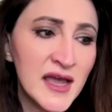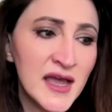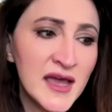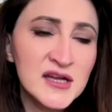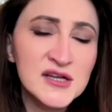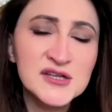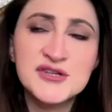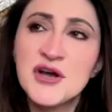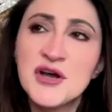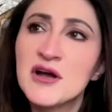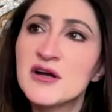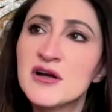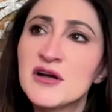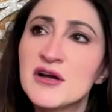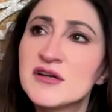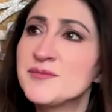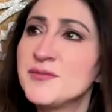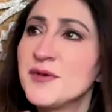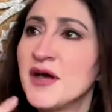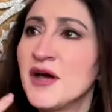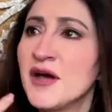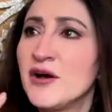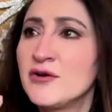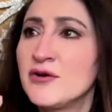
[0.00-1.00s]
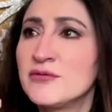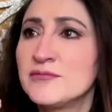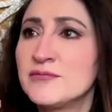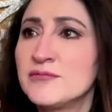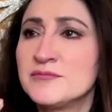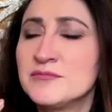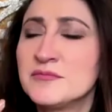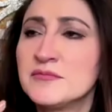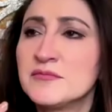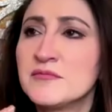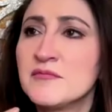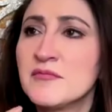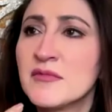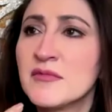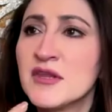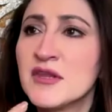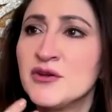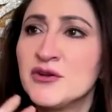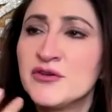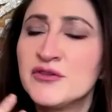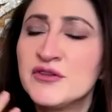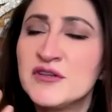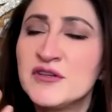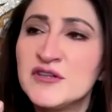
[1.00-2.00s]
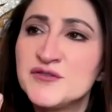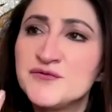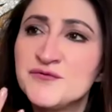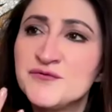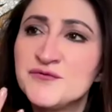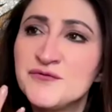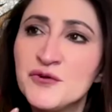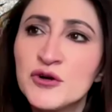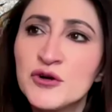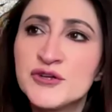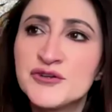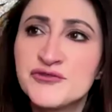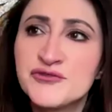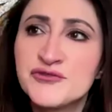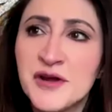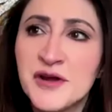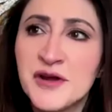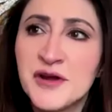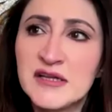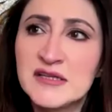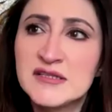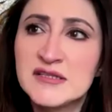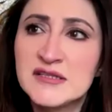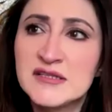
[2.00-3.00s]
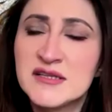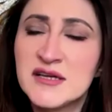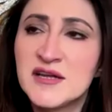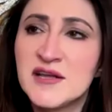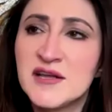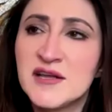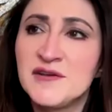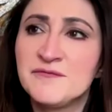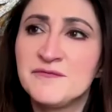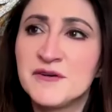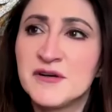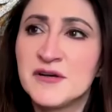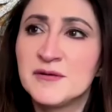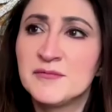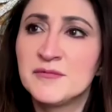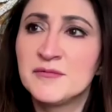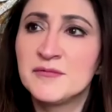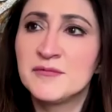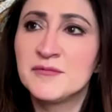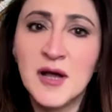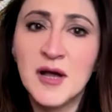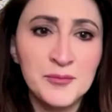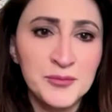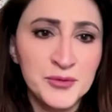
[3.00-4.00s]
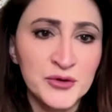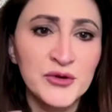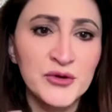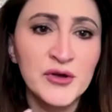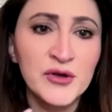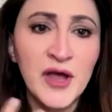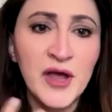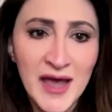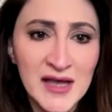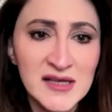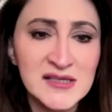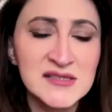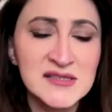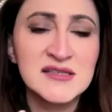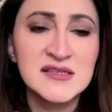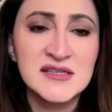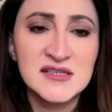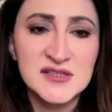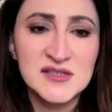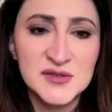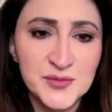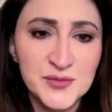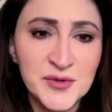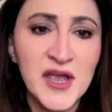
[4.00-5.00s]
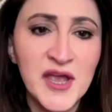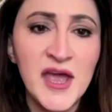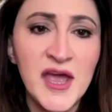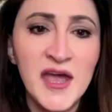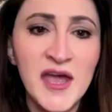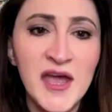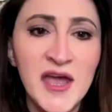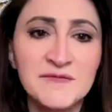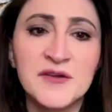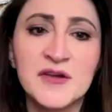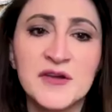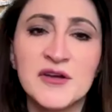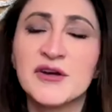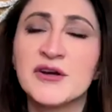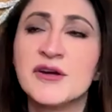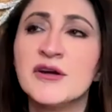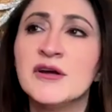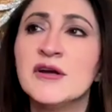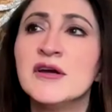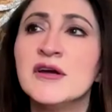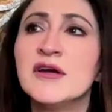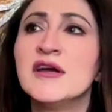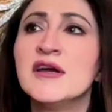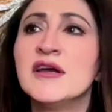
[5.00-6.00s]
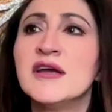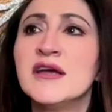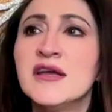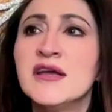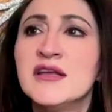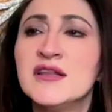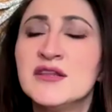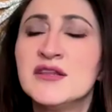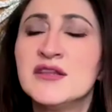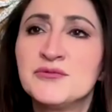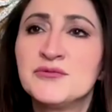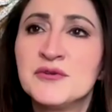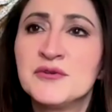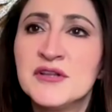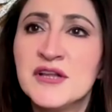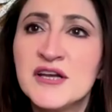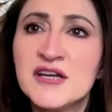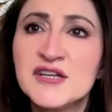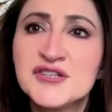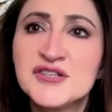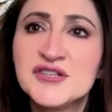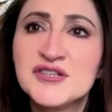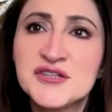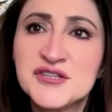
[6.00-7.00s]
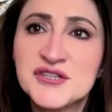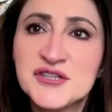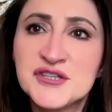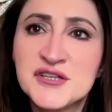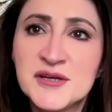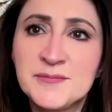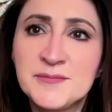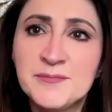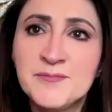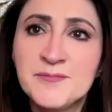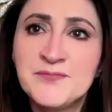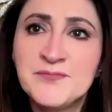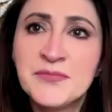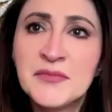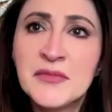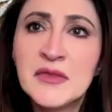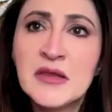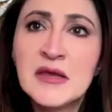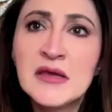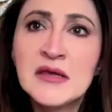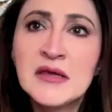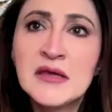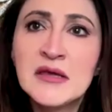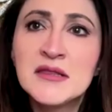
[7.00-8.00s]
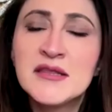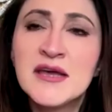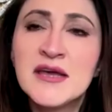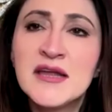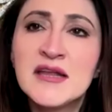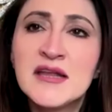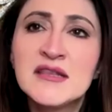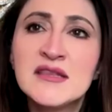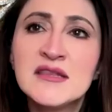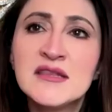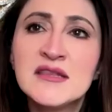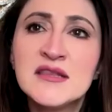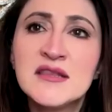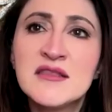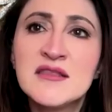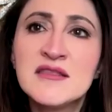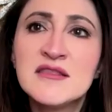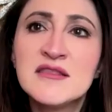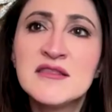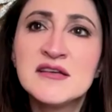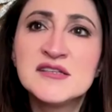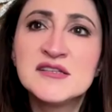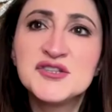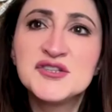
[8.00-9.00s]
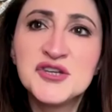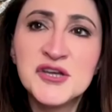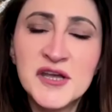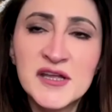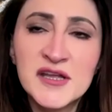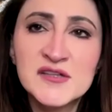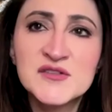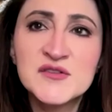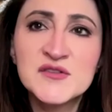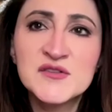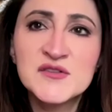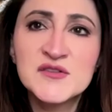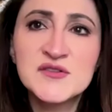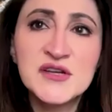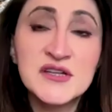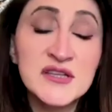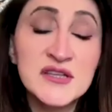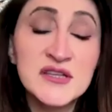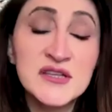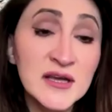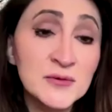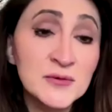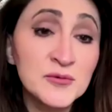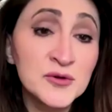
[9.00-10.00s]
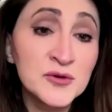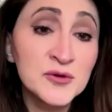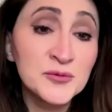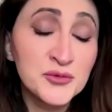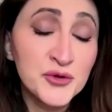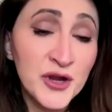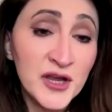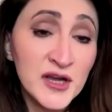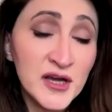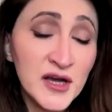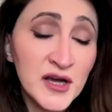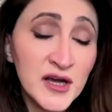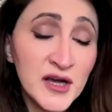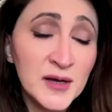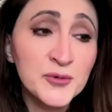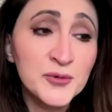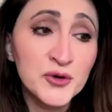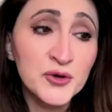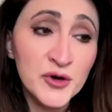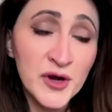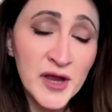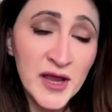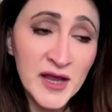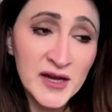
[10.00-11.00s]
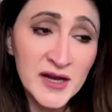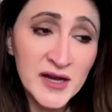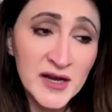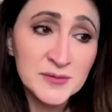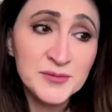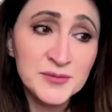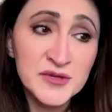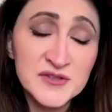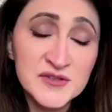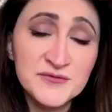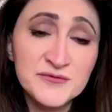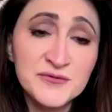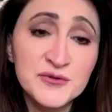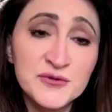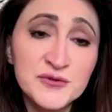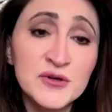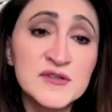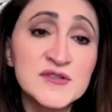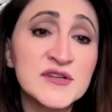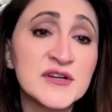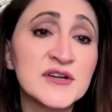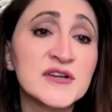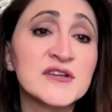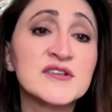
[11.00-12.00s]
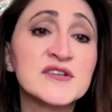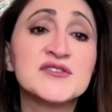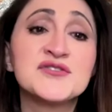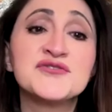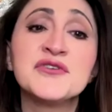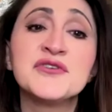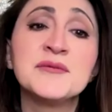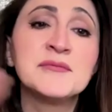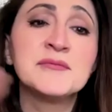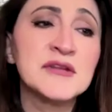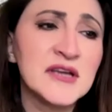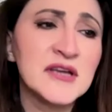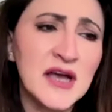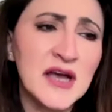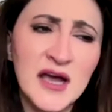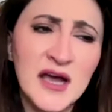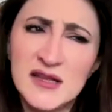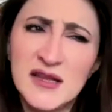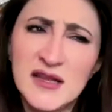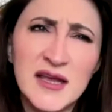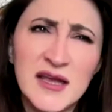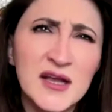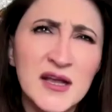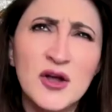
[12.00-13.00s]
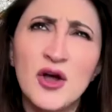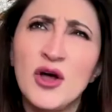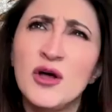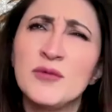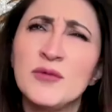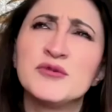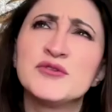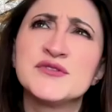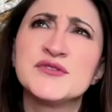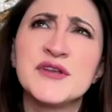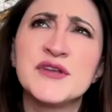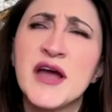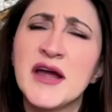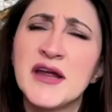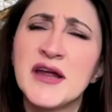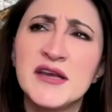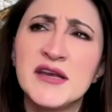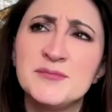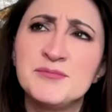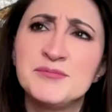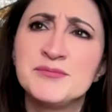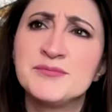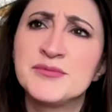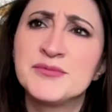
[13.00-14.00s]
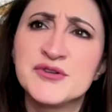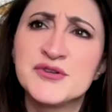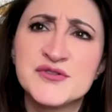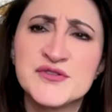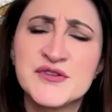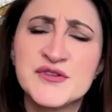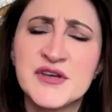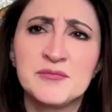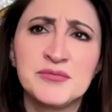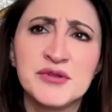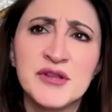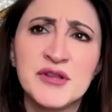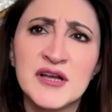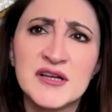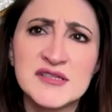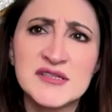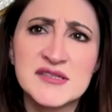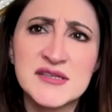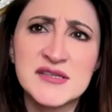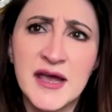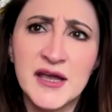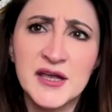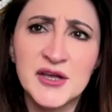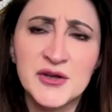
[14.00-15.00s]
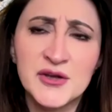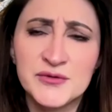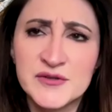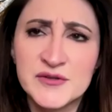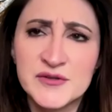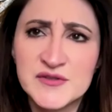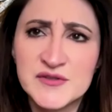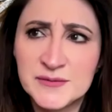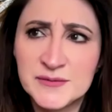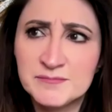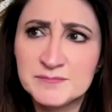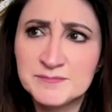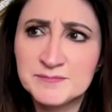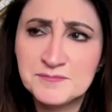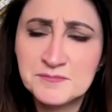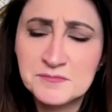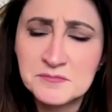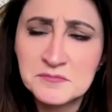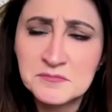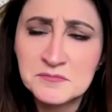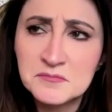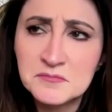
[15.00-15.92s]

and it talks about these four traits that if a couple has this behavior in their relationship, then the chances that they will break up or end up in divorce are extremely high, like almost 90% plus accuracy